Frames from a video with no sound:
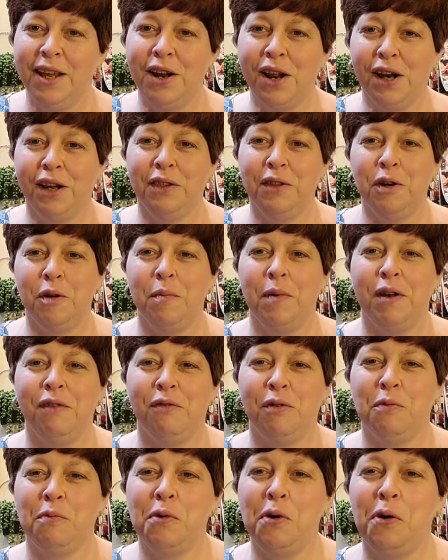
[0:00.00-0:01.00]
on a little bit of
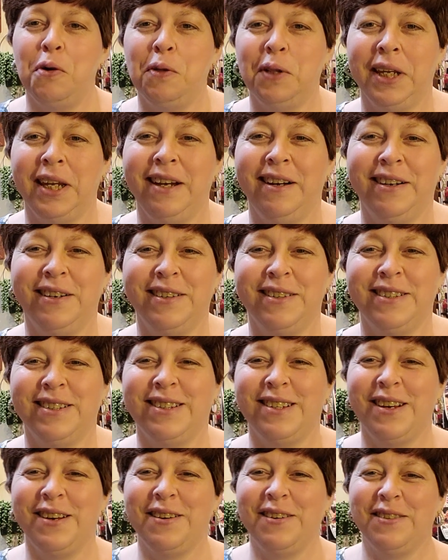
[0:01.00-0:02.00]
a roll here.
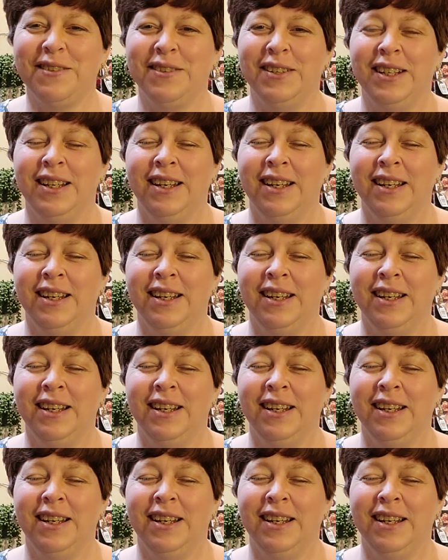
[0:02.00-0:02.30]
So